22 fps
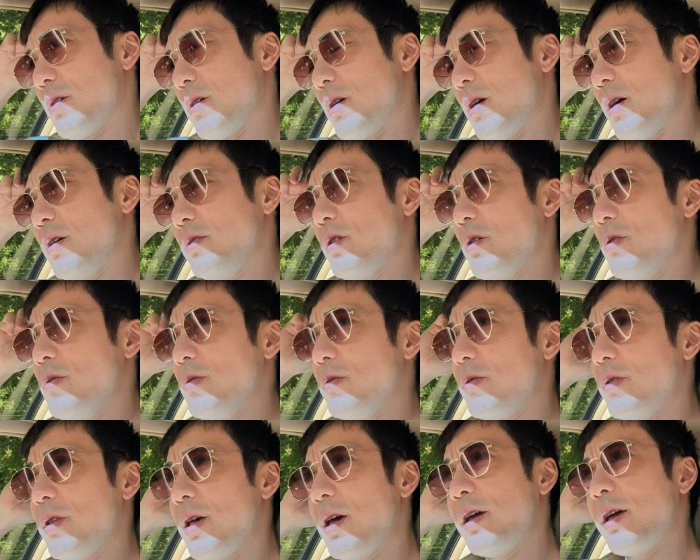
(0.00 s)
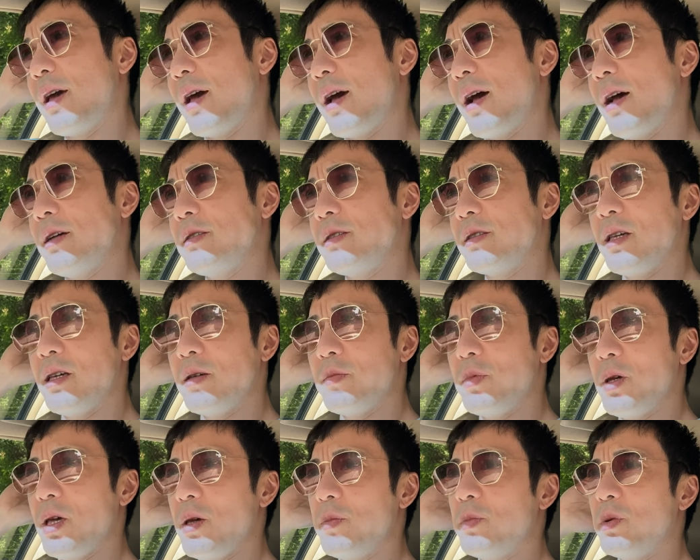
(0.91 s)
I don't like asking
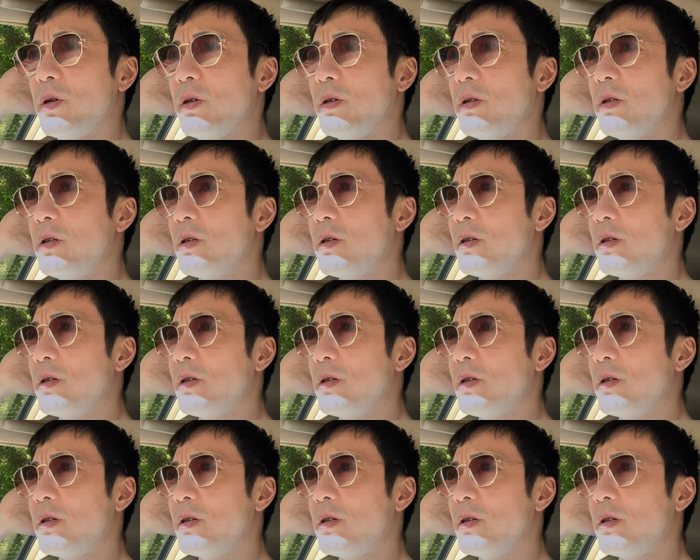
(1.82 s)
people